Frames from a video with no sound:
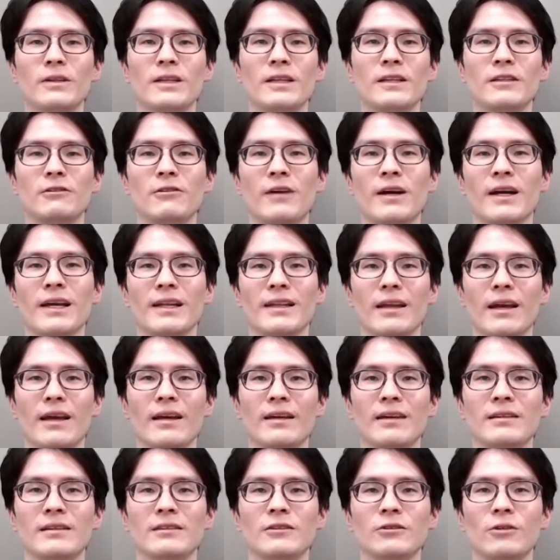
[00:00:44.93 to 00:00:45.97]
Hadoop
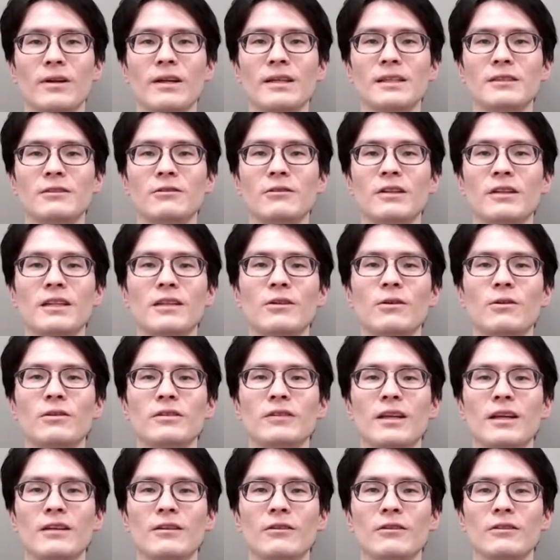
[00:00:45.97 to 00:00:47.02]
has two major
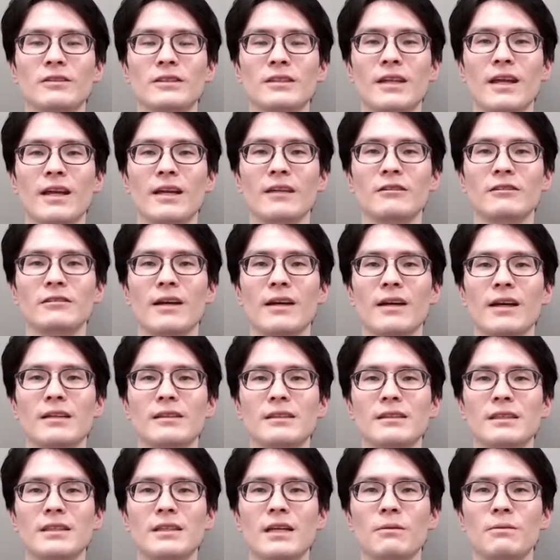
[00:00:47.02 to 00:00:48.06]
components:
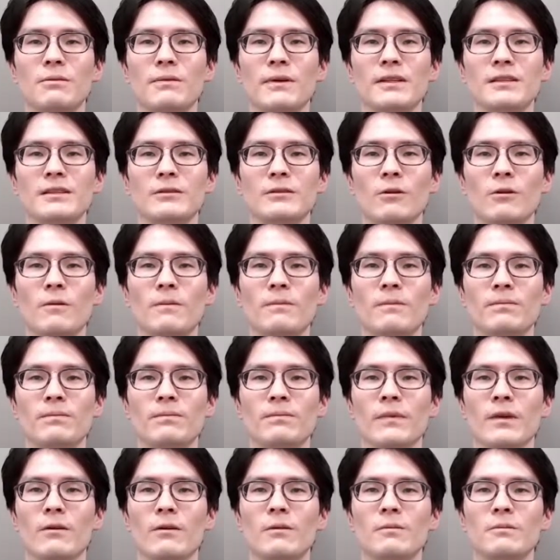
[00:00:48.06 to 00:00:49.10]
HDFS,
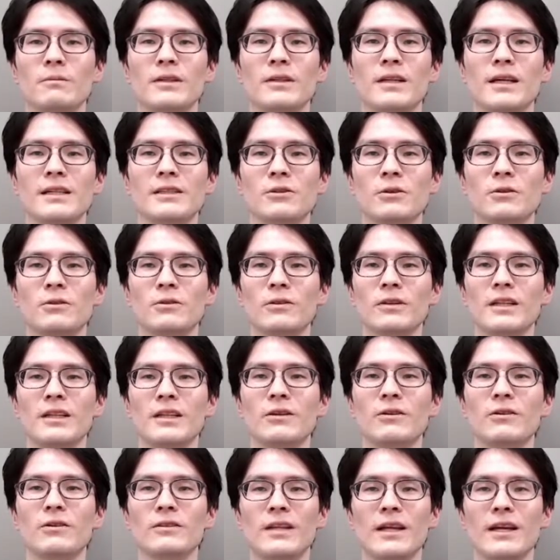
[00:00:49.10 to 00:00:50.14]
which provides the storage
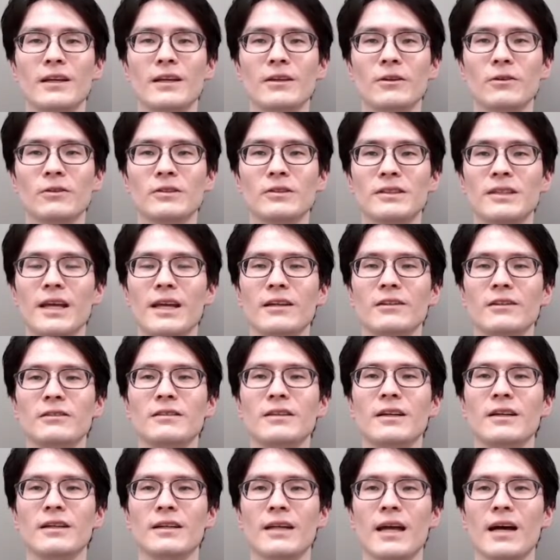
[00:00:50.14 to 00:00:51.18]
function,
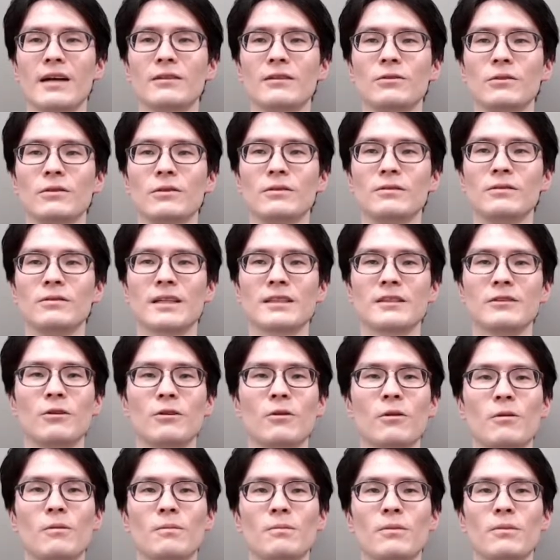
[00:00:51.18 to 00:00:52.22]
and Yarn,
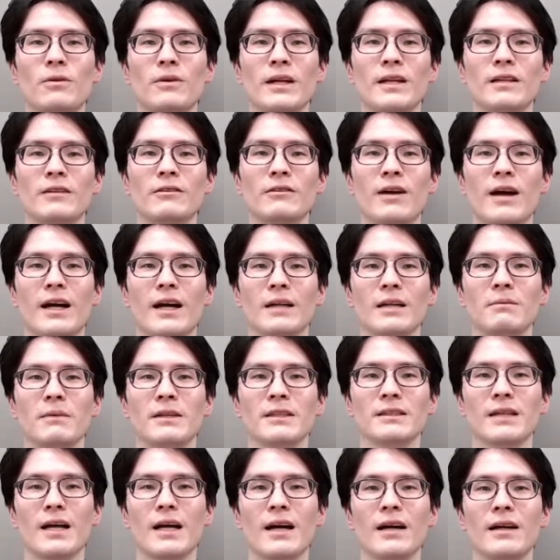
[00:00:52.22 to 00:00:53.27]
which provides the
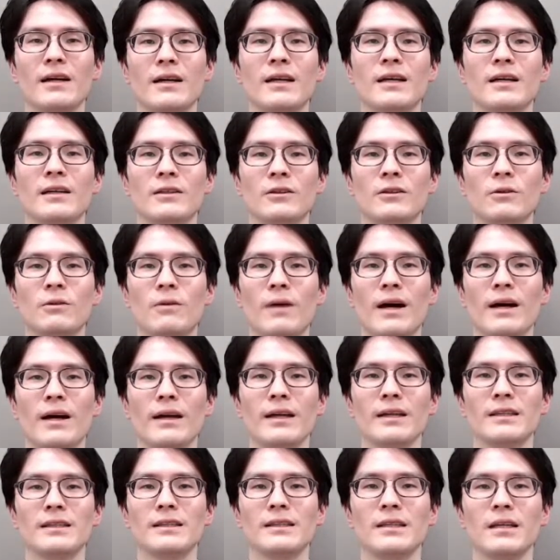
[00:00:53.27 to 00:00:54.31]
computation
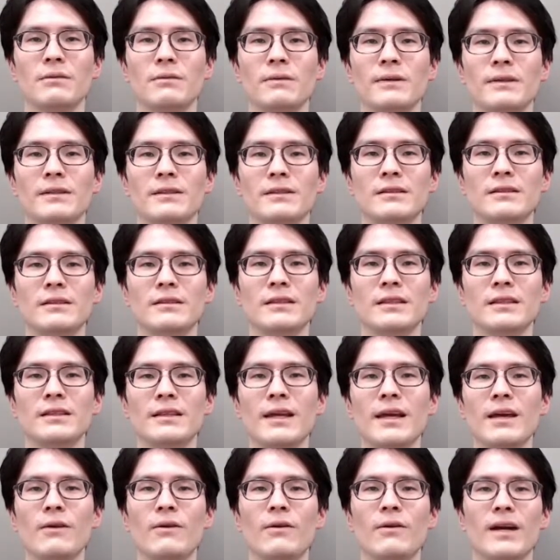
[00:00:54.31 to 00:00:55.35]
function. Today, I would
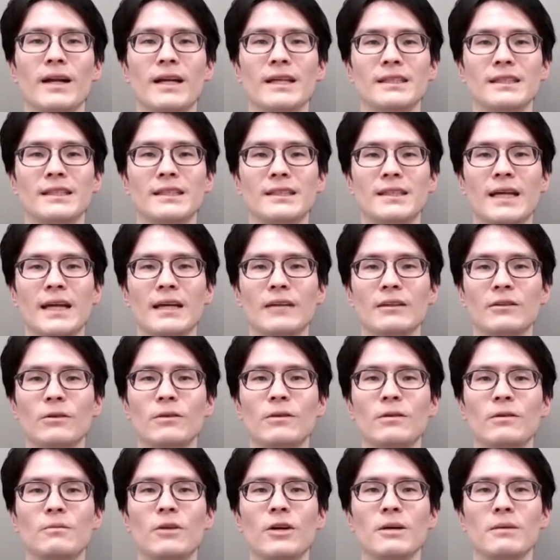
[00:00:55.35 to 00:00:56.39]
like to talk about
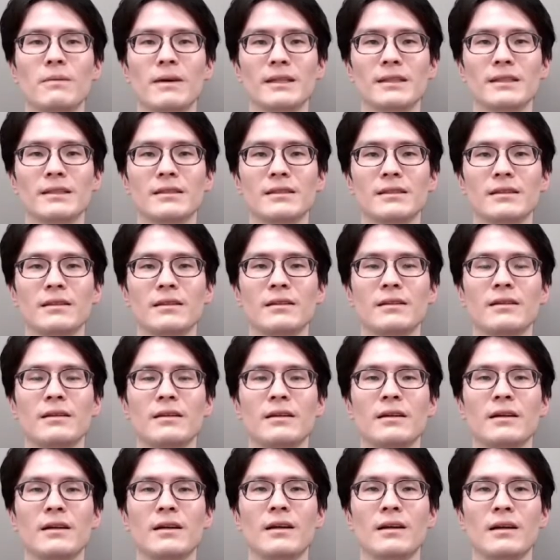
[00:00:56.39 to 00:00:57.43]

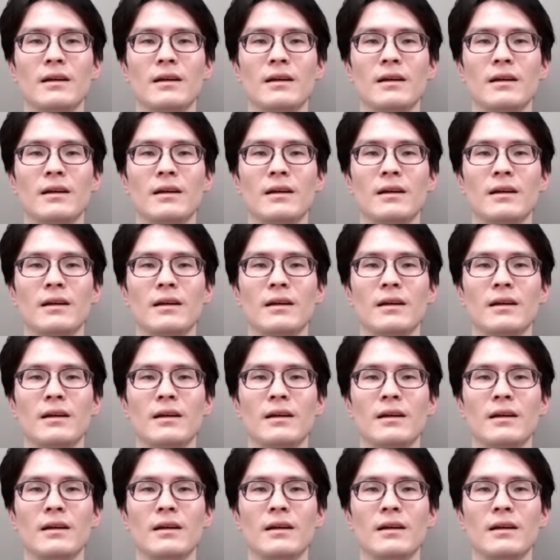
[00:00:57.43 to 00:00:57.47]
HDFS.